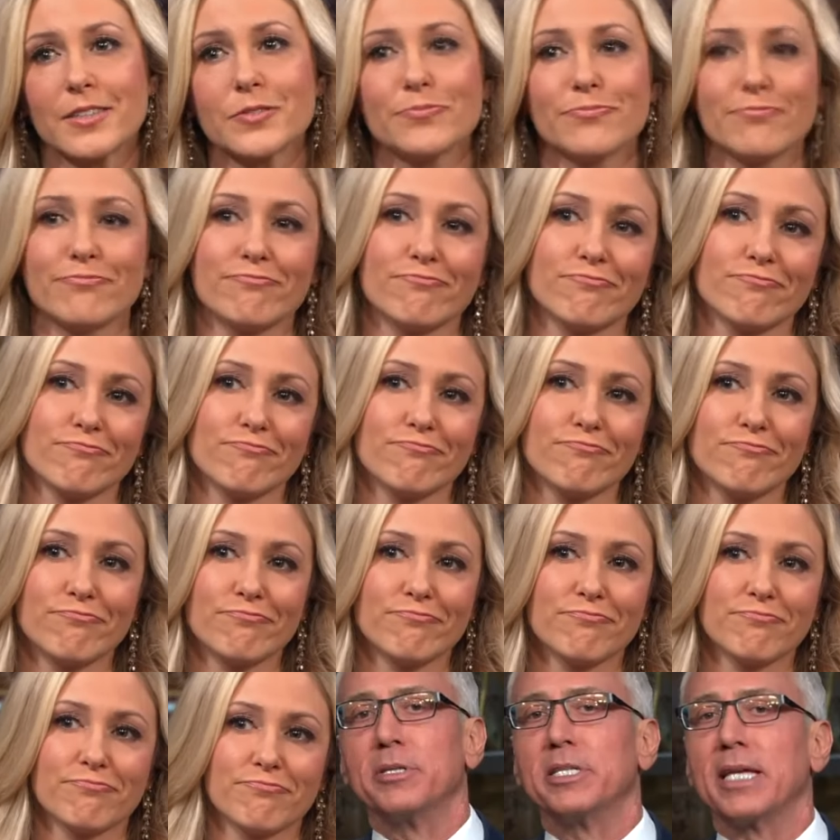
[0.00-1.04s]
Joining me via
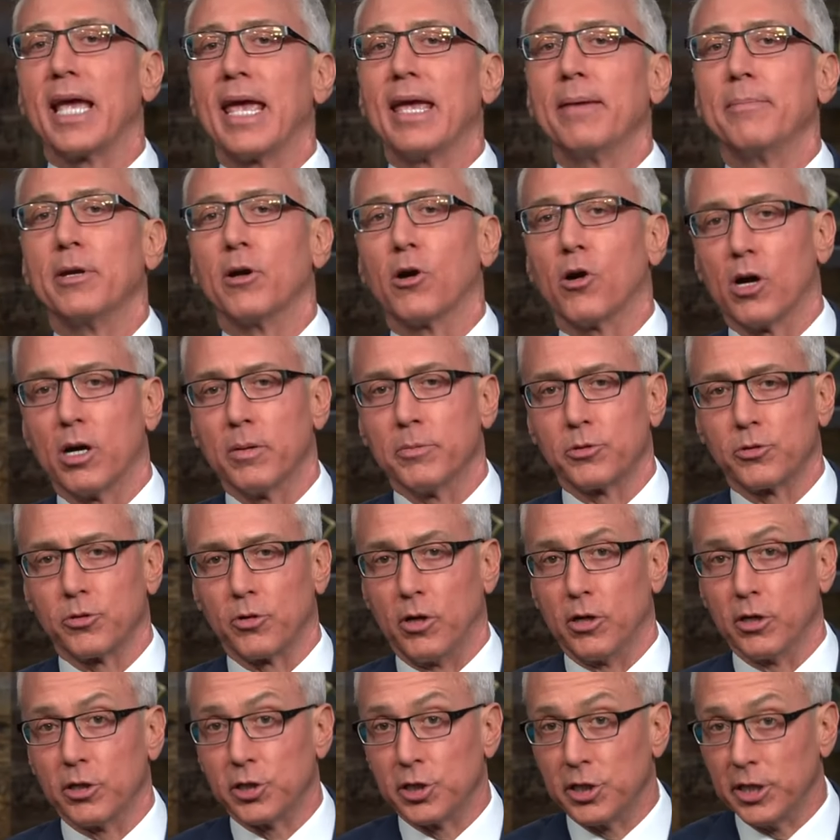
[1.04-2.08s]
Skype is Amy
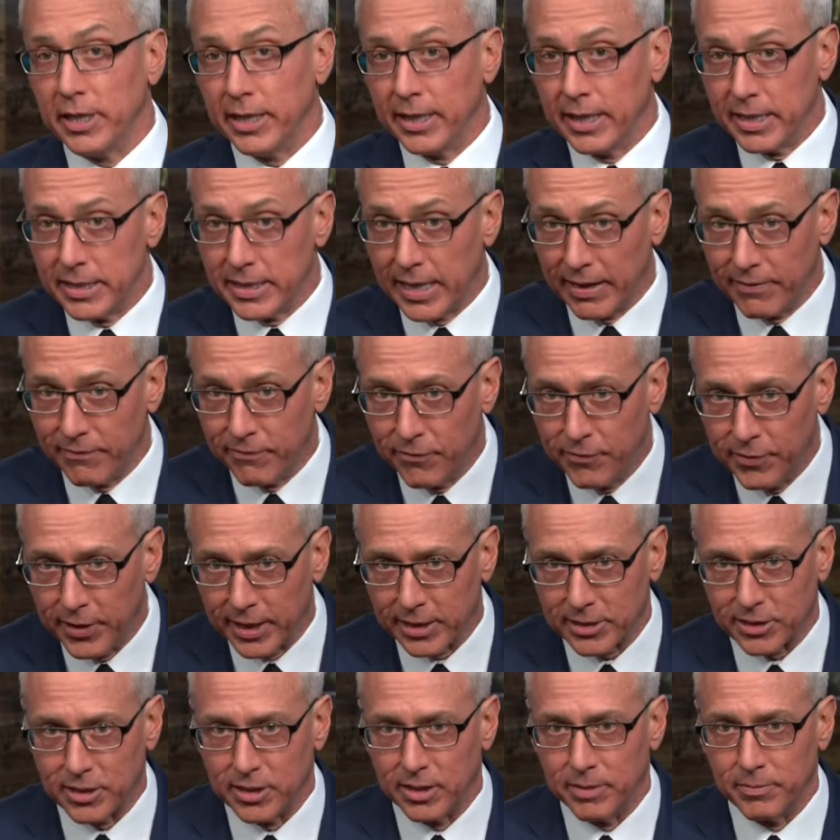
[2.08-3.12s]
Armstrong. She is a
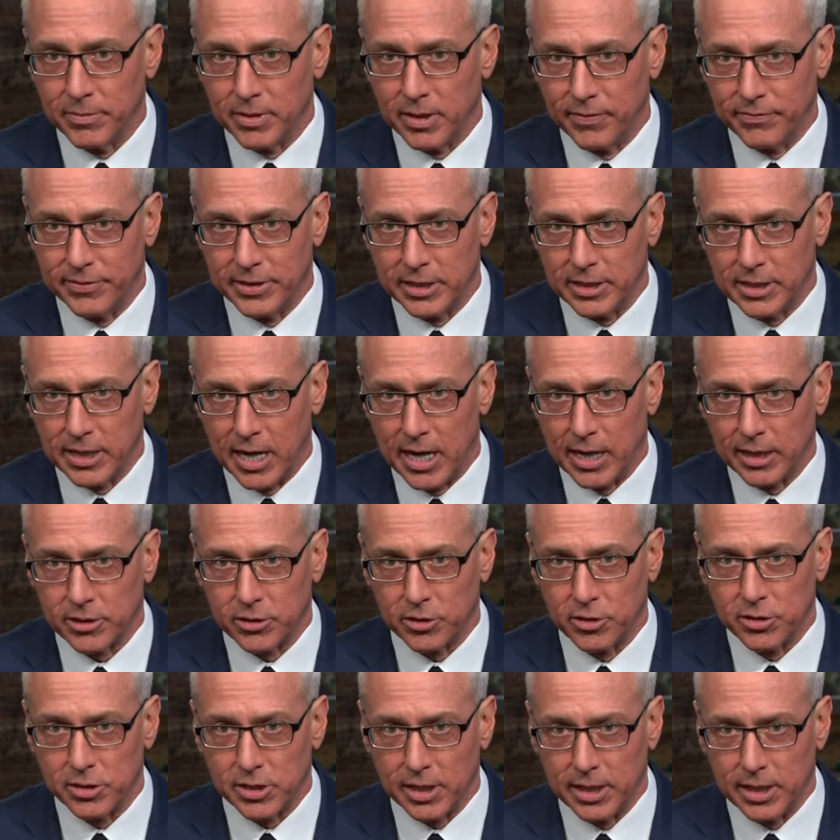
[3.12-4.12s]
victim of the doctor's